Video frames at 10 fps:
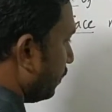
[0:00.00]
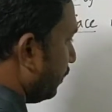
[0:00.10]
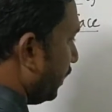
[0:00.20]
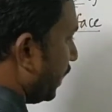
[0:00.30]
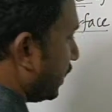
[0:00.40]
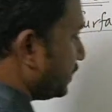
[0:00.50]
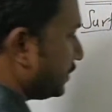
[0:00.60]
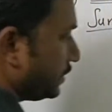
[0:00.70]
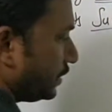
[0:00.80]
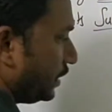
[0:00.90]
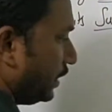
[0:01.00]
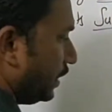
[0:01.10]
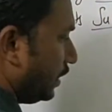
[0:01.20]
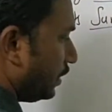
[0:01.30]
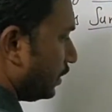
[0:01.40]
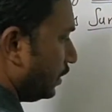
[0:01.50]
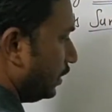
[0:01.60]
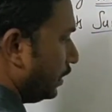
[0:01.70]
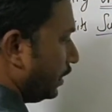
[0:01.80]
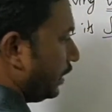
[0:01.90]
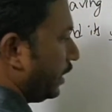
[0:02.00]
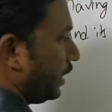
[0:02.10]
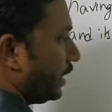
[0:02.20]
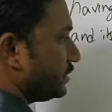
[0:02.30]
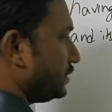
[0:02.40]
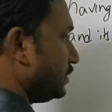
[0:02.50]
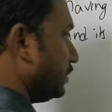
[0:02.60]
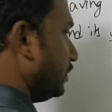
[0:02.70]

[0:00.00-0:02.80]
B dash. Here A dash,